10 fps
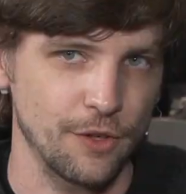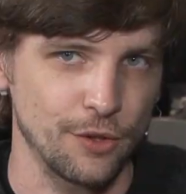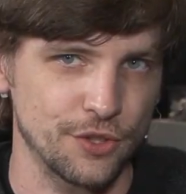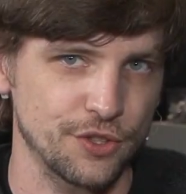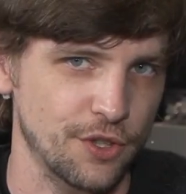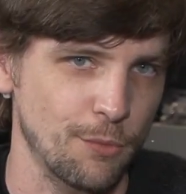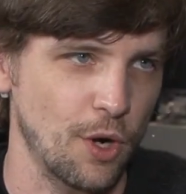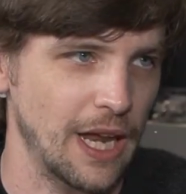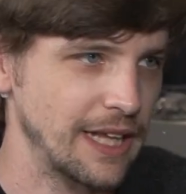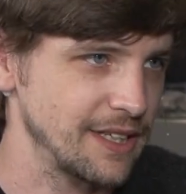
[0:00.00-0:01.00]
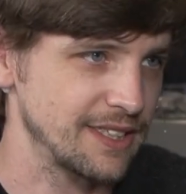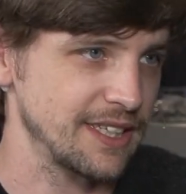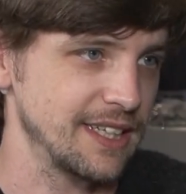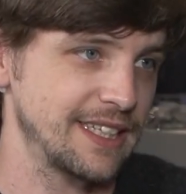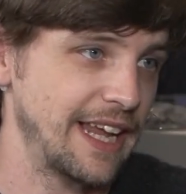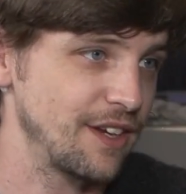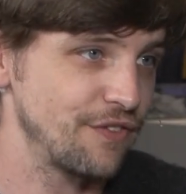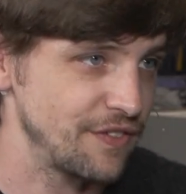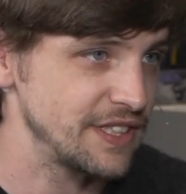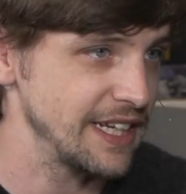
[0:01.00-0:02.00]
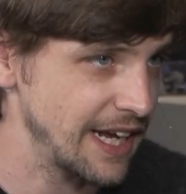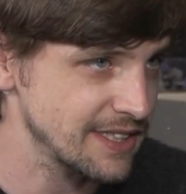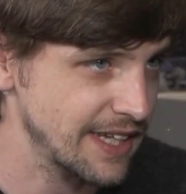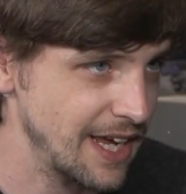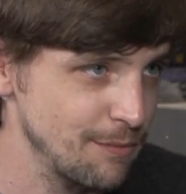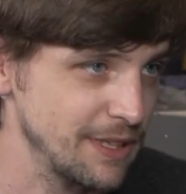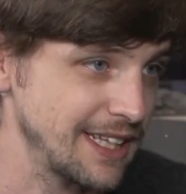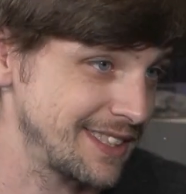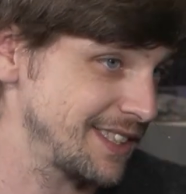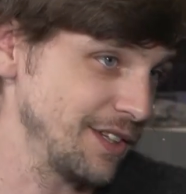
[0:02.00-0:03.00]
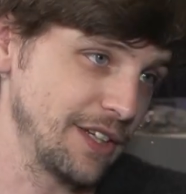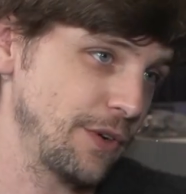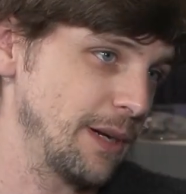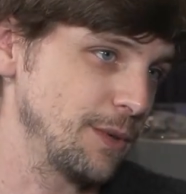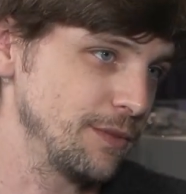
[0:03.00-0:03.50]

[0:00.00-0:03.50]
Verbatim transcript: users are more likely to see a 10 to 15x gain, but that's still incredible.